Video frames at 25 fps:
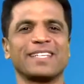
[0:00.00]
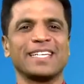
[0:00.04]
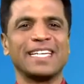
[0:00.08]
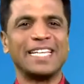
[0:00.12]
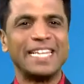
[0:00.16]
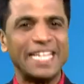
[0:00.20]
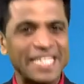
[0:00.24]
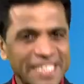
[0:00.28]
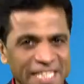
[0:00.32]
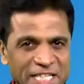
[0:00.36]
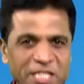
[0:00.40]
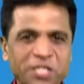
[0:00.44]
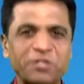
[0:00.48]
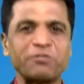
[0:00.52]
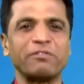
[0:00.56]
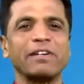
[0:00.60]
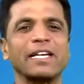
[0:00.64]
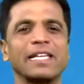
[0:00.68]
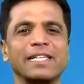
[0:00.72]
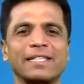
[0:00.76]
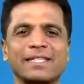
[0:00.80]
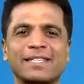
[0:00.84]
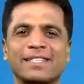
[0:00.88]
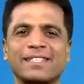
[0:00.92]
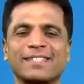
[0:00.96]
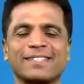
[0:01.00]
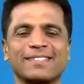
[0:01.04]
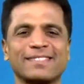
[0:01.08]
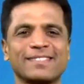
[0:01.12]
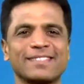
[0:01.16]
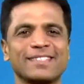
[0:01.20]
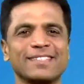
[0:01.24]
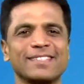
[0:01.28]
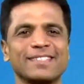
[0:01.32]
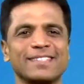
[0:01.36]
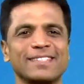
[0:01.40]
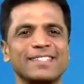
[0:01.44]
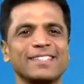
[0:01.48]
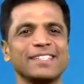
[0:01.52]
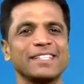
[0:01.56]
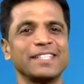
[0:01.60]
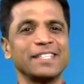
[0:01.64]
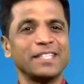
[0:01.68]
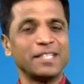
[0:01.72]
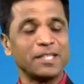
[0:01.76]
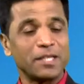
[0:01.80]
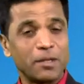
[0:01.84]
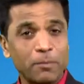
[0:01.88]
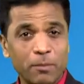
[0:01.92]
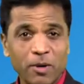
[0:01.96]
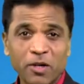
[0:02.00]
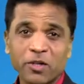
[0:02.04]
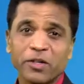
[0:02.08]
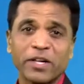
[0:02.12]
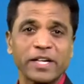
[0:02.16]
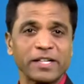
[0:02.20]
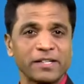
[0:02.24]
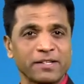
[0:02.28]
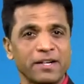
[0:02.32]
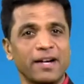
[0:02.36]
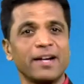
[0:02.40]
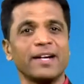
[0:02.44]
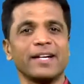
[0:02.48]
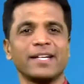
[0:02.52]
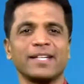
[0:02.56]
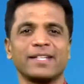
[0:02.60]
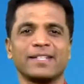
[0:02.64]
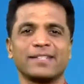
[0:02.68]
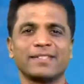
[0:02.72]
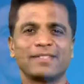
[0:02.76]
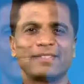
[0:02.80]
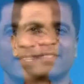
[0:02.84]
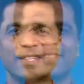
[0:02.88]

Latest Wealth, the market guide.